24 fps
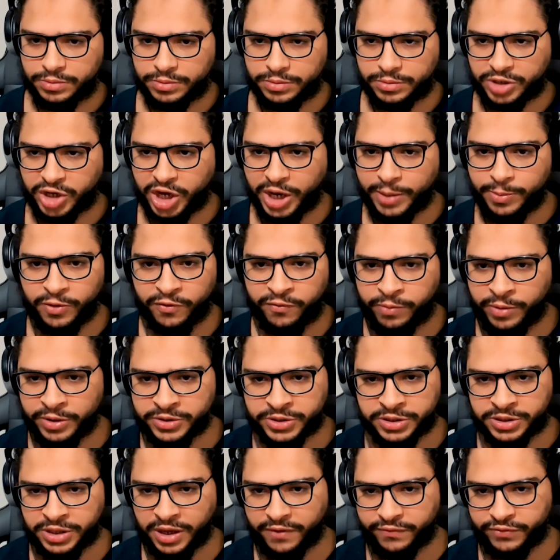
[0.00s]
a couple of
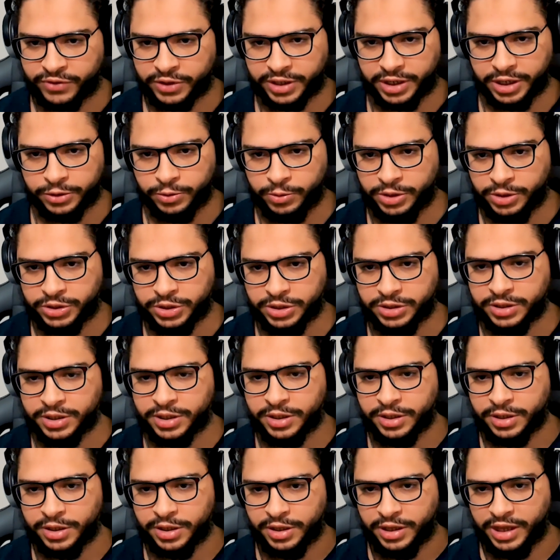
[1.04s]
months after graduation,
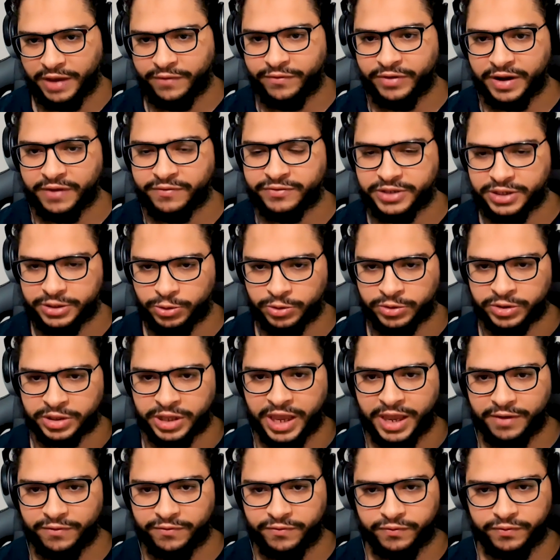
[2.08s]
even if they don't
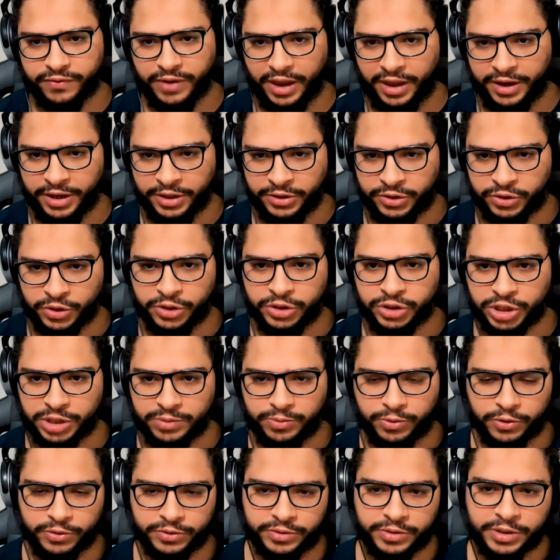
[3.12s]
have an internship,
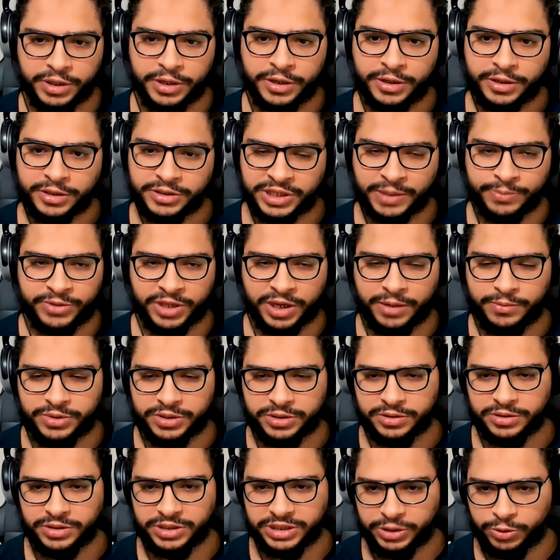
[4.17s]
or
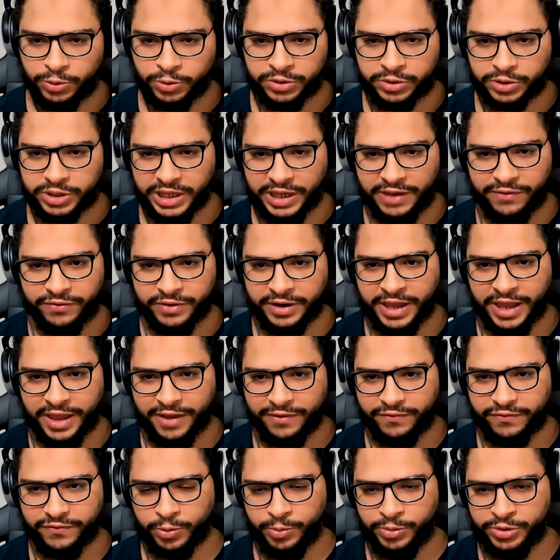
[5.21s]
sometimes they don't even
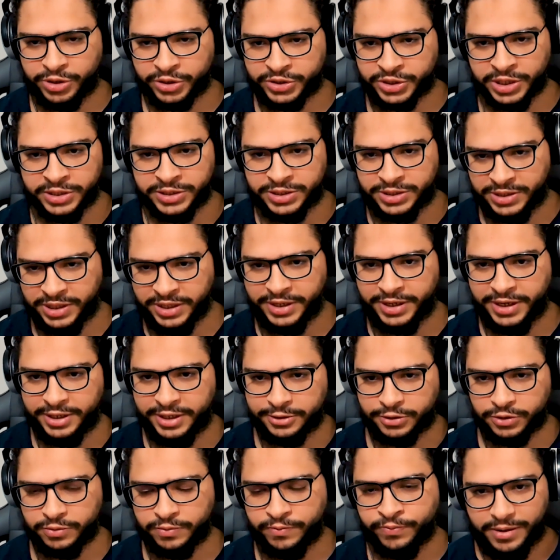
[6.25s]
have computer science degree.
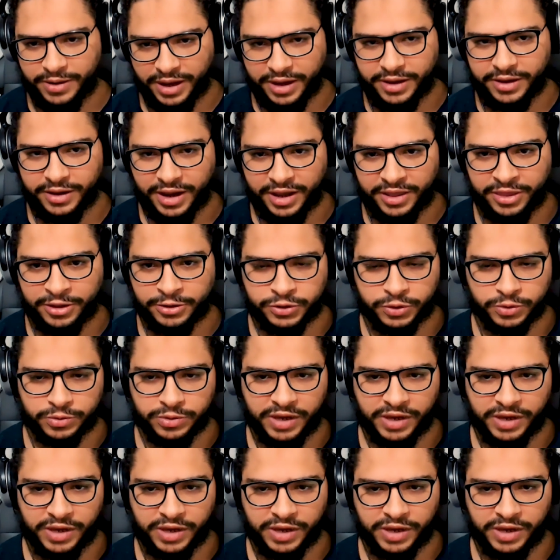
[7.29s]
So I think so.